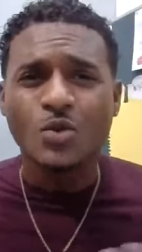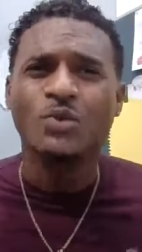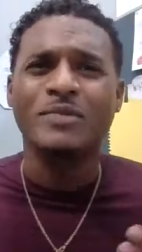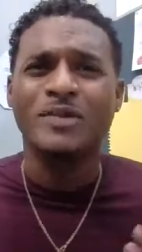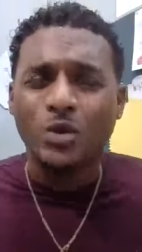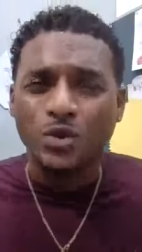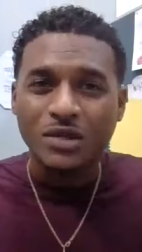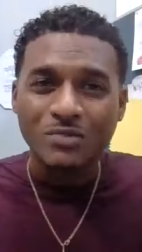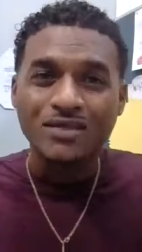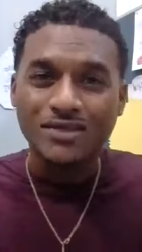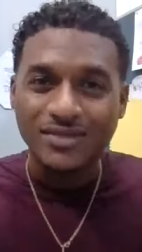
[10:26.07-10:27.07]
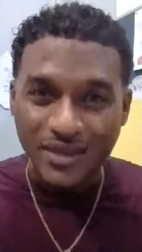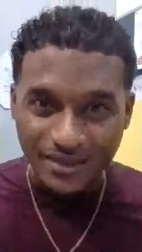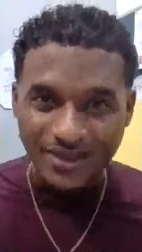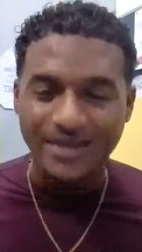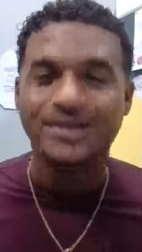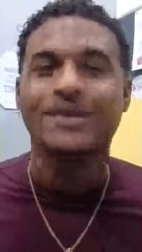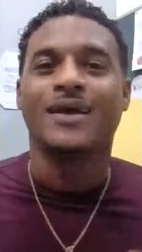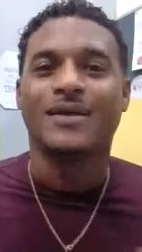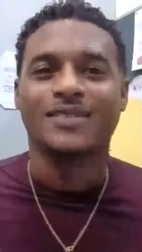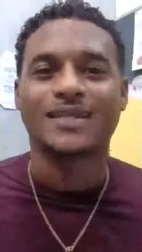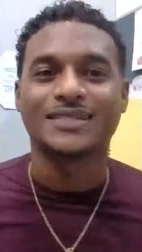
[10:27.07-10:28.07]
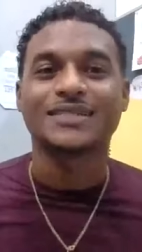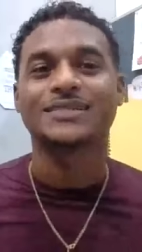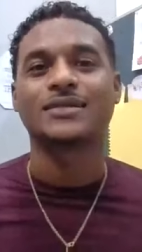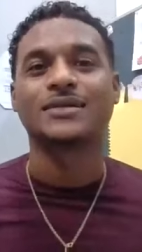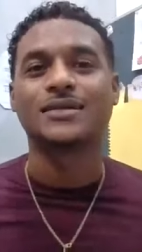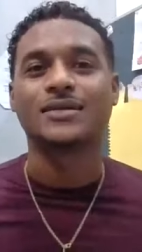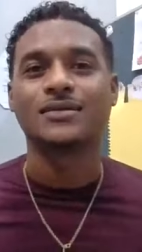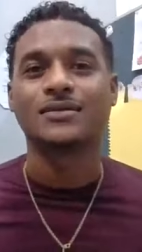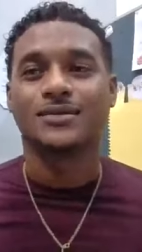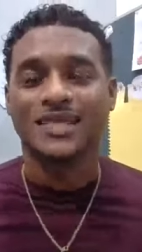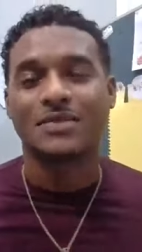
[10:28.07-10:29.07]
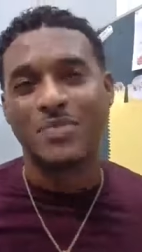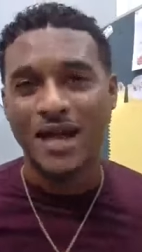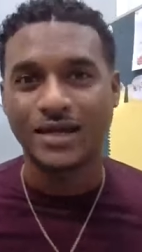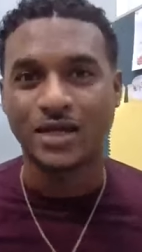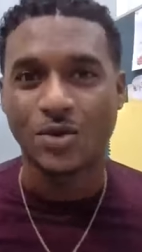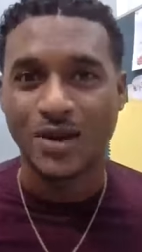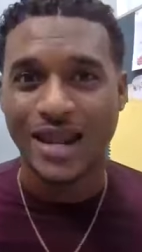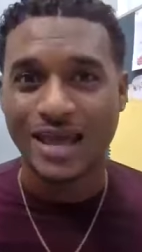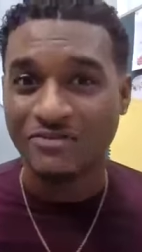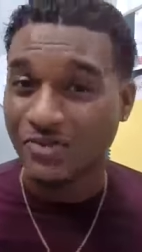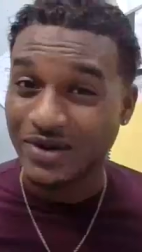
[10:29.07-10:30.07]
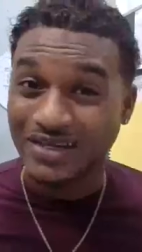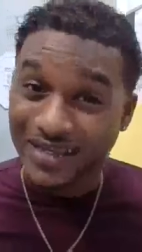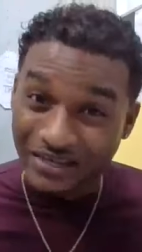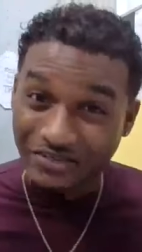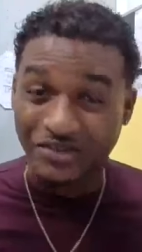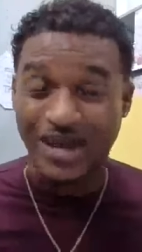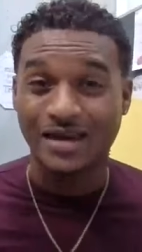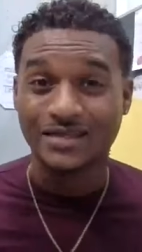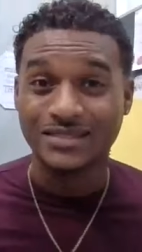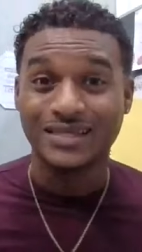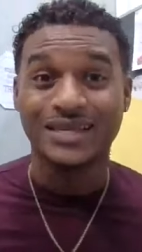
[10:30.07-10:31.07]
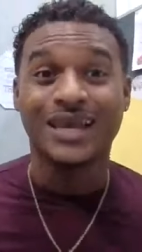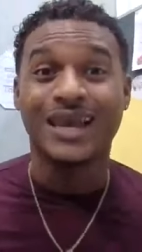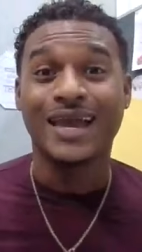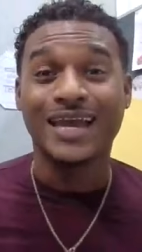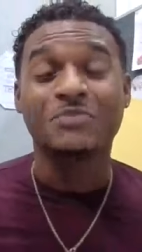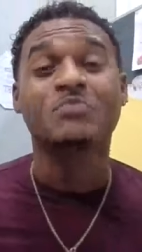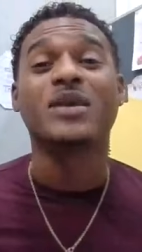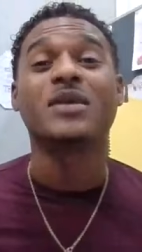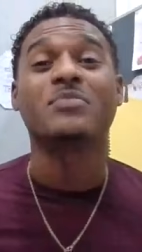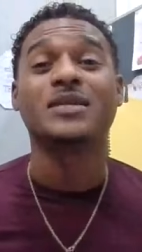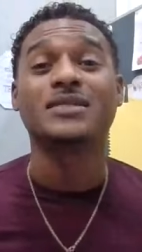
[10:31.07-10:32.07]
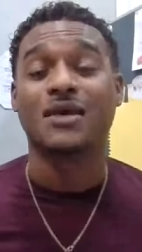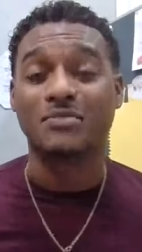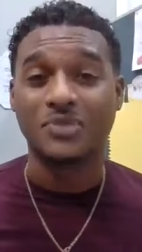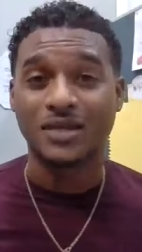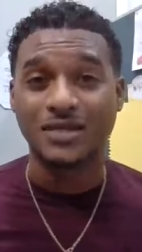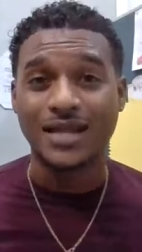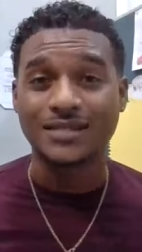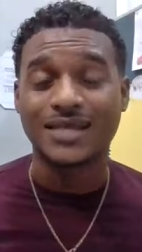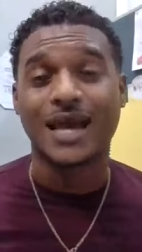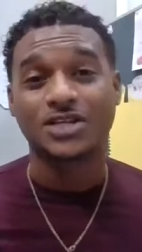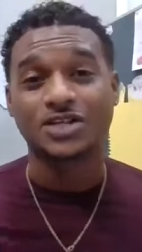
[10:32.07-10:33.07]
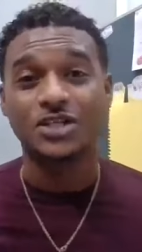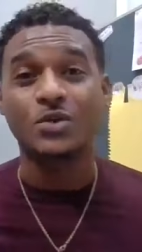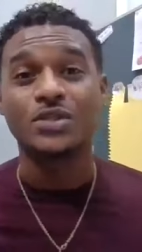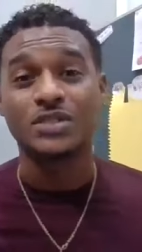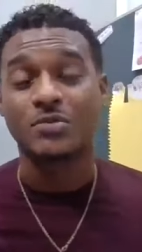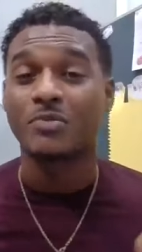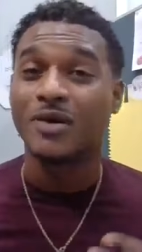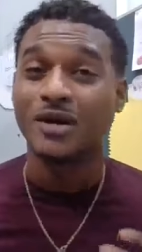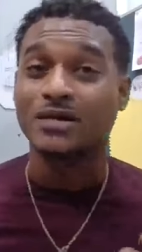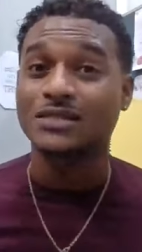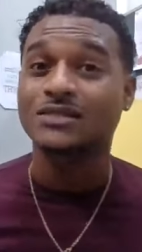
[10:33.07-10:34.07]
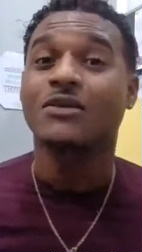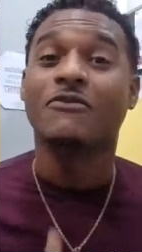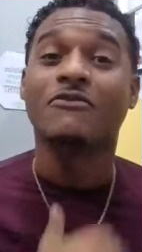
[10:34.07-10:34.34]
we may only be thinking that it is a setback in our life when in reality it may be something that's actually going to propel us